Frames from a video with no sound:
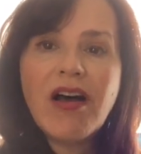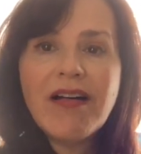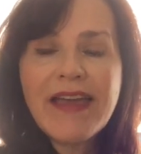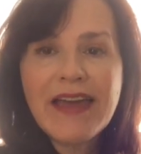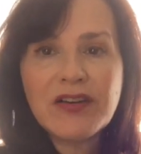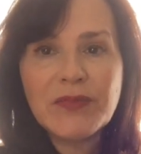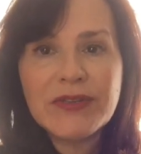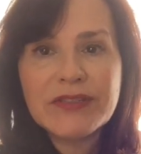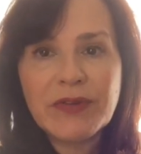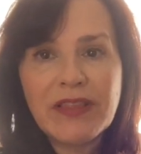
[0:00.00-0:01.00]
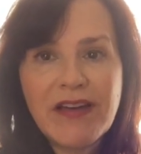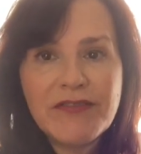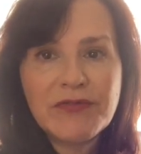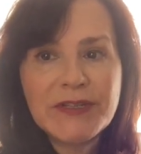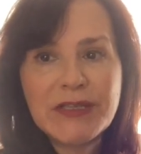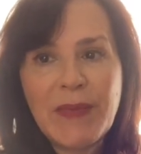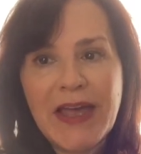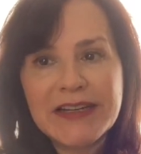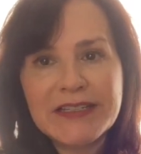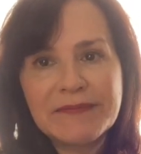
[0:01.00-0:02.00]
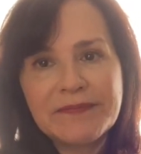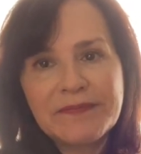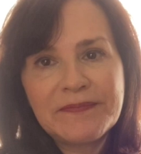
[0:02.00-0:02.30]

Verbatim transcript: all animals with love and respect.